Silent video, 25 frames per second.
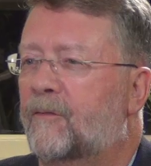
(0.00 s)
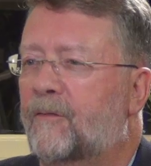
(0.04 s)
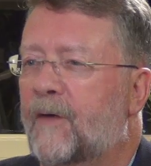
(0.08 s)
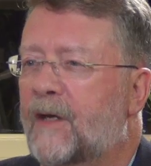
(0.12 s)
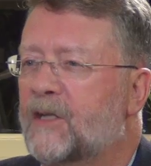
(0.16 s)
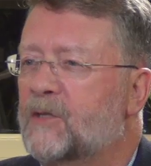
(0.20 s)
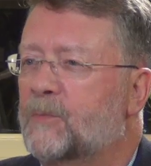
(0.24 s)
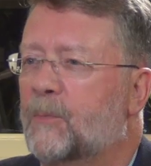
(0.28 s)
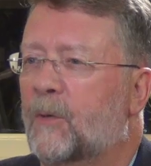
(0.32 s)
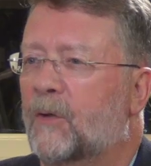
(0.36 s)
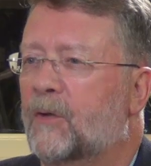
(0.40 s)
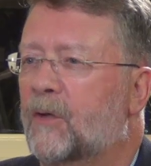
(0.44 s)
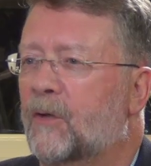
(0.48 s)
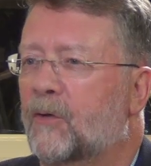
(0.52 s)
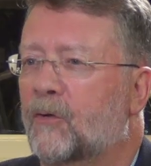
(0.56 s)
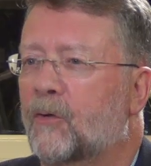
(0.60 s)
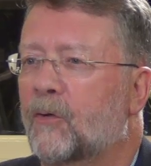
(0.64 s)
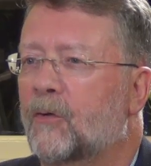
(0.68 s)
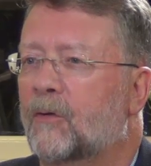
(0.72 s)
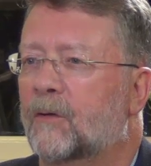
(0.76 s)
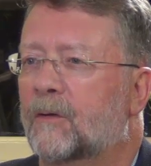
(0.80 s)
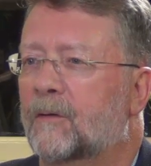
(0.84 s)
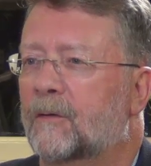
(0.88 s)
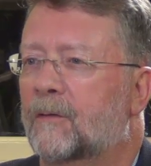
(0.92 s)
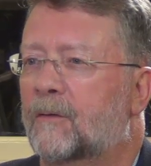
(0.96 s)
Facebook yeah. and
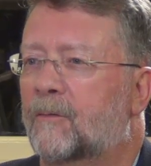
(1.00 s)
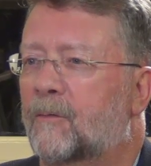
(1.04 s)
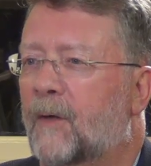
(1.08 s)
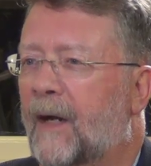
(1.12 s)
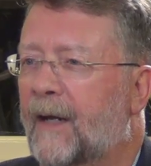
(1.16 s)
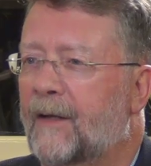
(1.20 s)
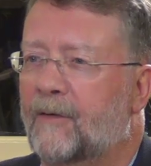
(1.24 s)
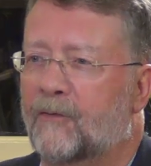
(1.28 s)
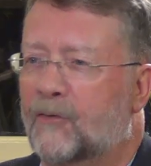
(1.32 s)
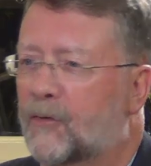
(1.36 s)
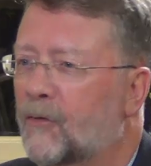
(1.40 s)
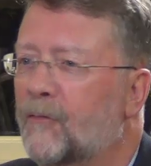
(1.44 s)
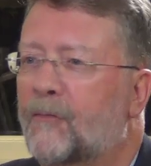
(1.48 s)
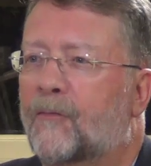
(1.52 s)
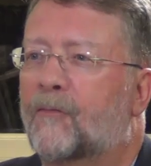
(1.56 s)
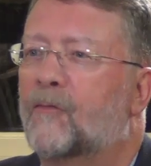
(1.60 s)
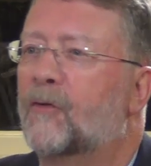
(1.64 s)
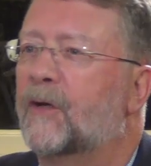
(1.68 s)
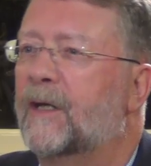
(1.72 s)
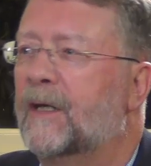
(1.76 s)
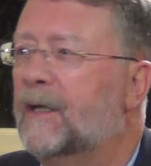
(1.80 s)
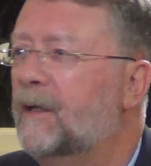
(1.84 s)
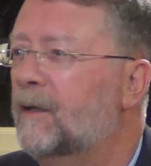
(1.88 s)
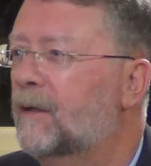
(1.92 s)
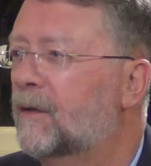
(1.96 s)
Google, right? They're
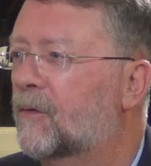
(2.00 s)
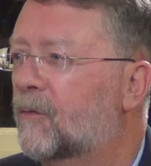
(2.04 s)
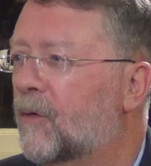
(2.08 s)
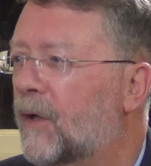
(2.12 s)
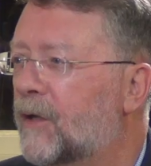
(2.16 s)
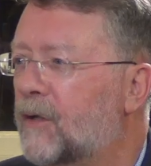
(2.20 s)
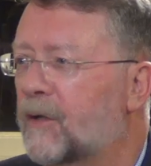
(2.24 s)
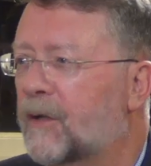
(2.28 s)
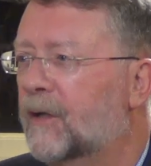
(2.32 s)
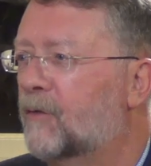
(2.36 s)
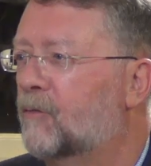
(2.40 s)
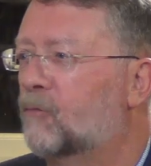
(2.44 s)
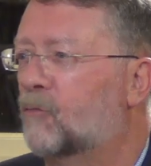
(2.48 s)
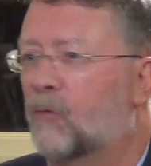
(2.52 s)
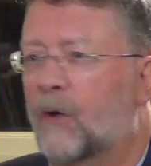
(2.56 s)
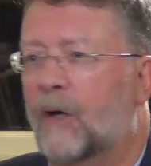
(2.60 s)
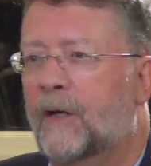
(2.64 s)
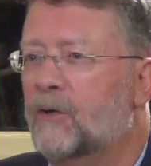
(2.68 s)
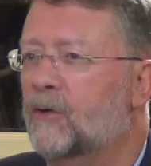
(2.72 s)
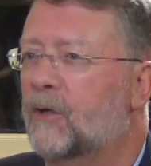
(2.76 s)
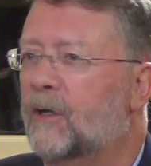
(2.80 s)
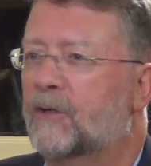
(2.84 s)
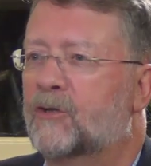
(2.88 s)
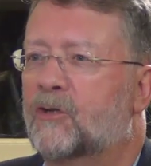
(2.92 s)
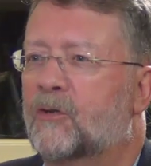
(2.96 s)
free, right? You get
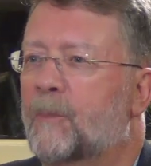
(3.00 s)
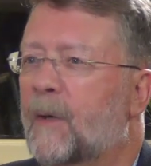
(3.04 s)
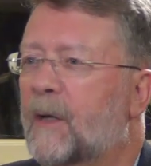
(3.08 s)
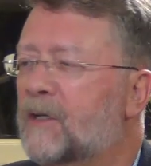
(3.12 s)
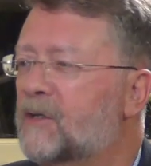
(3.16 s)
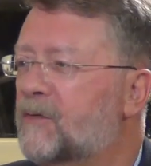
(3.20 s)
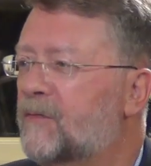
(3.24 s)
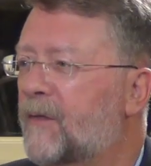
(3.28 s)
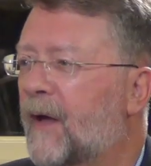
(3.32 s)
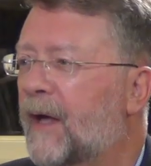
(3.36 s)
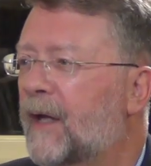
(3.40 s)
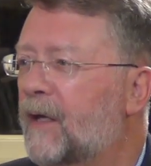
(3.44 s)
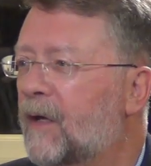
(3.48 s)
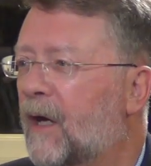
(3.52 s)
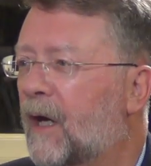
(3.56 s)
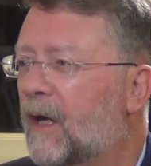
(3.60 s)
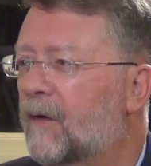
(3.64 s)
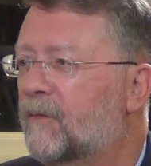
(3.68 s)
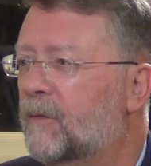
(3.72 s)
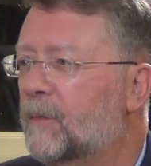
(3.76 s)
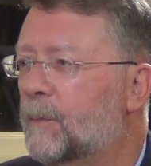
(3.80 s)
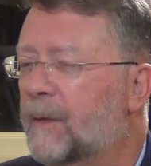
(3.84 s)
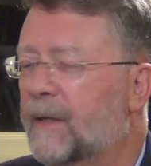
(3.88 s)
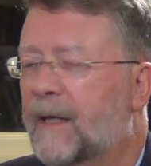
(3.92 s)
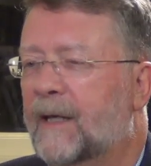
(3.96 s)
and you get tremendous value out
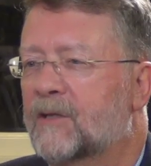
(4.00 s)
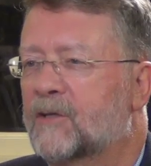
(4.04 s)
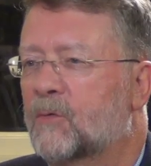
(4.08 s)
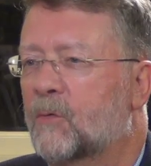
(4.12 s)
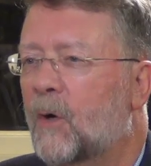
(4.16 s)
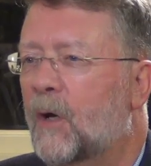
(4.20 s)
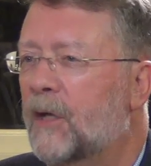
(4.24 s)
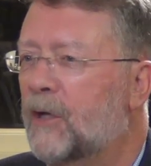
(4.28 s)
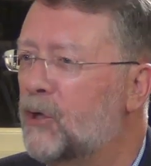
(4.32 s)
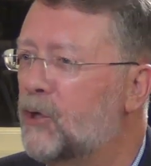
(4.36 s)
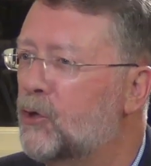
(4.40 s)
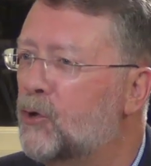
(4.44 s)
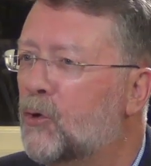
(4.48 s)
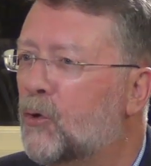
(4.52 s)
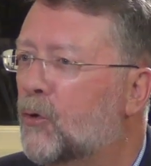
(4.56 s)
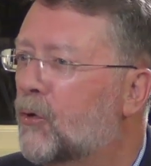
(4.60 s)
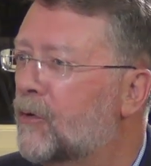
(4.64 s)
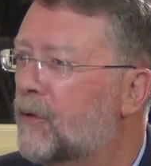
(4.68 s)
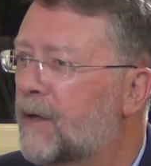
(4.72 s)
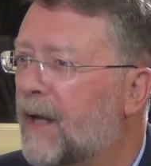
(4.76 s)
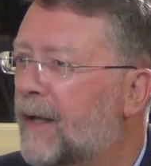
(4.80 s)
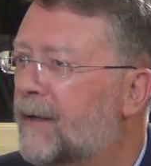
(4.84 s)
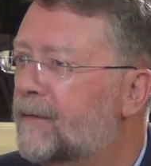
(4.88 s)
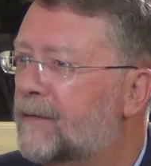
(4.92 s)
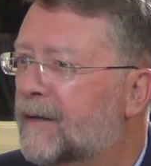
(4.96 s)
of it, but guess what?
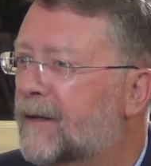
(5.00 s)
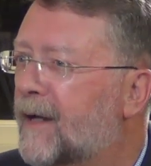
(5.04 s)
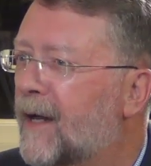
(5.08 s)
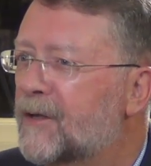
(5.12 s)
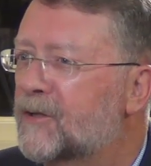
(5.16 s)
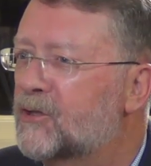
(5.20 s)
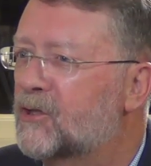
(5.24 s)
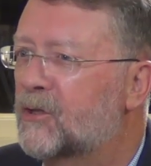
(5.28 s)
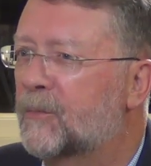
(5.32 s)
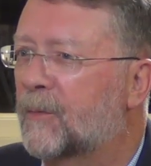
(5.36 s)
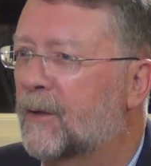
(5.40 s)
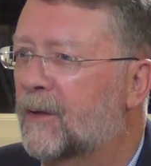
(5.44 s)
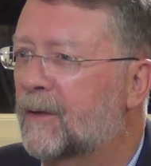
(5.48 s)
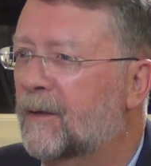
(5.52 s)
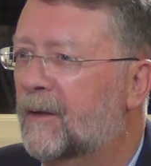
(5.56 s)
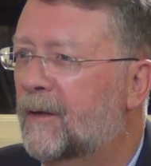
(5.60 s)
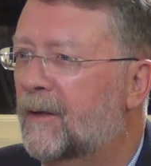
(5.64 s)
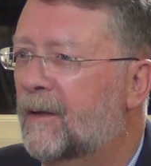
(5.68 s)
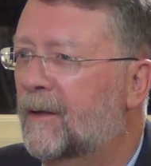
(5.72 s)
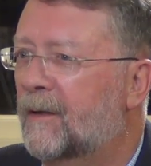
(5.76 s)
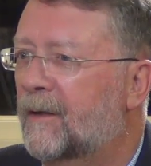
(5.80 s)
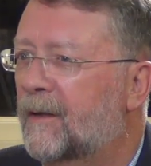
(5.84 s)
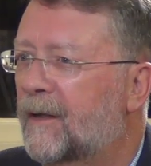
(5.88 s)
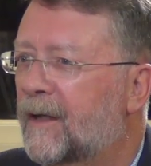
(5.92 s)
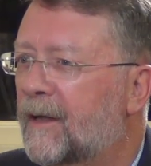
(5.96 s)
You're not the customer.
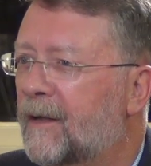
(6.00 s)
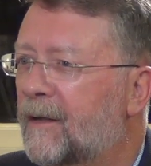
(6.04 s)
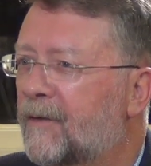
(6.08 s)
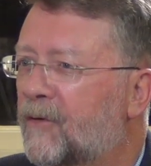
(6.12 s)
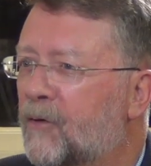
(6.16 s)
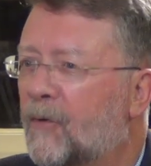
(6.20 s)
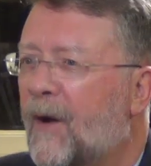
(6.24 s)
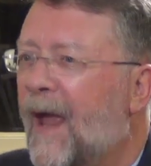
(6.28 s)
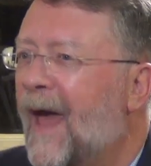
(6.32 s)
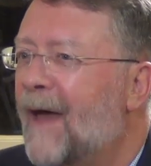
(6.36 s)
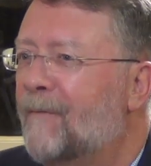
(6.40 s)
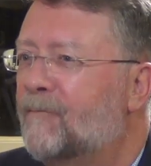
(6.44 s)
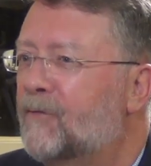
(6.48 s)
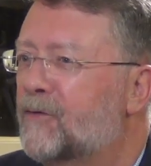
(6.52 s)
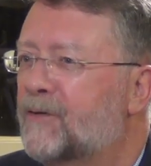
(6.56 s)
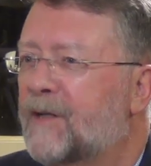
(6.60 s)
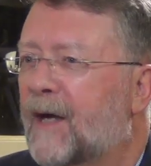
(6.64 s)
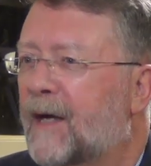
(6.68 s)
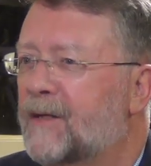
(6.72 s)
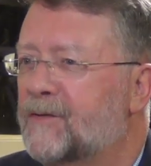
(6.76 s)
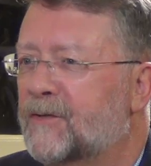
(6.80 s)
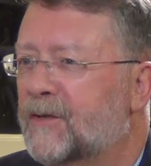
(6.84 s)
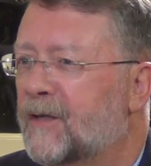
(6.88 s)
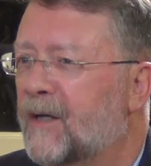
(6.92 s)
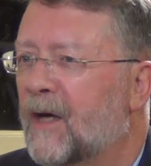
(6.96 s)
They're
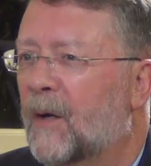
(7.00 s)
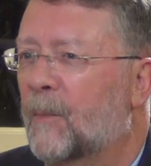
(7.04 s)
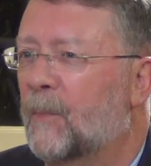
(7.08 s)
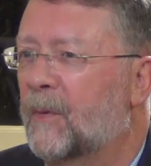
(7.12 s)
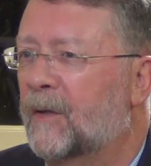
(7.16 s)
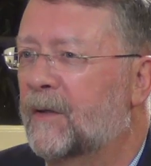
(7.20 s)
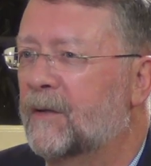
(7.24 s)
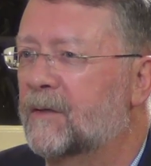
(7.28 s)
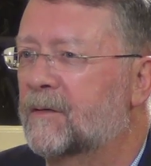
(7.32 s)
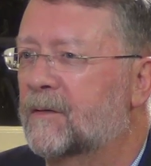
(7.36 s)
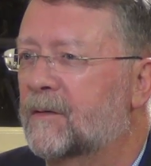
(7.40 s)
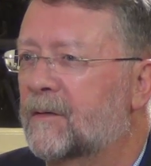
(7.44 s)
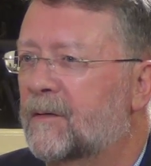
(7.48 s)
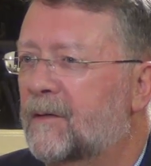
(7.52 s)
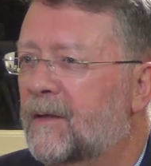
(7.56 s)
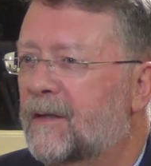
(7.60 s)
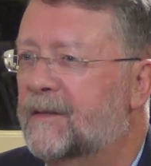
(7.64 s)
advertising companies.